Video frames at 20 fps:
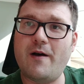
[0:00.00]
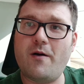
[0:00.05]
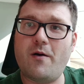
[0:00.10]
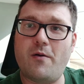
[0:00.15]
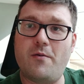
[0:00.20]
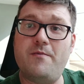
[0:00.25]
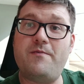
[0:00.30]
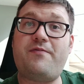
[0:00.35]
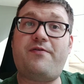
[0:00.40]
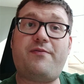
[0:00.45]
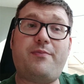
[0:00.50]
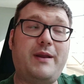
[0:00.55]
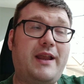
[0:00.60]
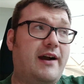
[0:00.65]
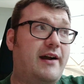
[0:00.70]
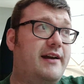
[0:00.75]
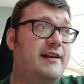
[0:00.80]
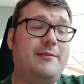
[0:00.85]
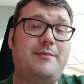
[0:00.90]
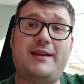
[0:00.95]
oomph
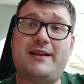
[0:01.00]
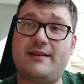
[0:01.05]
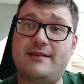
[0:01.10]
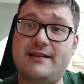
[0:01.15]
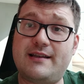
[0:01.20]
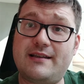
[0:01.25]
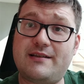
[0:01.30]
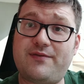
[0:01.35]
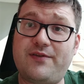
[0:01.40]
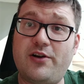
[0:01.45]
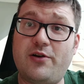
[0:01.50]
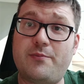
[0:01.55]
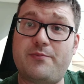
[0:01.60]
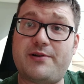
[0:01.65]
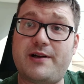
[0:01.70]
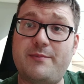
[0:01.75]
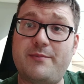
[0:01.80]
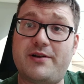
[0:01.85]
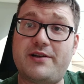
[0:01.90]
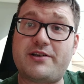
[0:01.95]
behind it, because this film
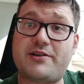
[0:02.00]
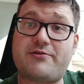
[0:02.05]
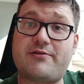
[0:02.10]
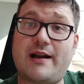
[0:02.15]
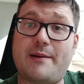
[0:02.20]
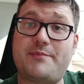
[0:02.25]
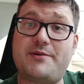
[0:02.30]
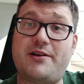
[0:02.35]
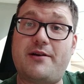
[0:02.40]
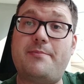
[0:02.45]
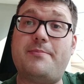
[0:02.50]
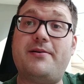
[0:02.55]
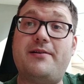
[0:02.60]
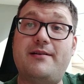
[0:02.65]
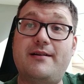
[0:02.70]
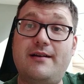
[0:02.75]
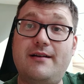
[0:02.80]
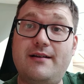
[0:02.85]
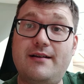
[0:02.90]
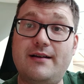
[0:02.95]
pretty much crept up
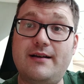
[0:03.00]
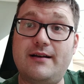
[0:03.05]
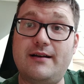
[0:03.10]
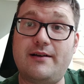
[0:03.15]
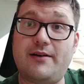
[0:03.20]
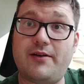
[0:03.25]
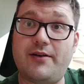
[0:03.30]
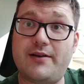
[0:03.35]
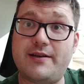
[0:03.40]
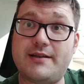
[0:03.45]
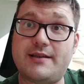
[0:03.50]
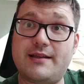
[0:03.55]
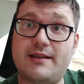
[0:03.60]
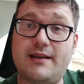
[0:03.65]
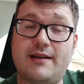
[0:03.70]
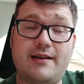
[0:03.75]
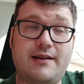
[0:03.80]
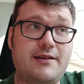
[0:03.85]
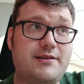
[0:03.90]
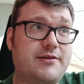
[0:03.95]
on us
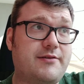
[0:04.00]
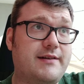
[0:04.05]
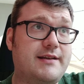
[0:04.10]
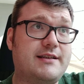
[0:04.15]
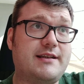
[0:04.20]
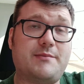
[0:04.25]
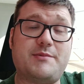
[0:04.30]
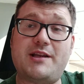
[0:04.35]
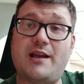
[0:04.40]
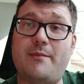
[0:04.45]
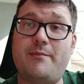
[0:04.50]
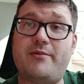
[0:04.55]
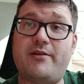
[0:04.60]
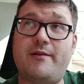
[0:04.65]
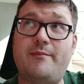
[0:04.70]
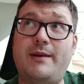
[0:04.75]
during September.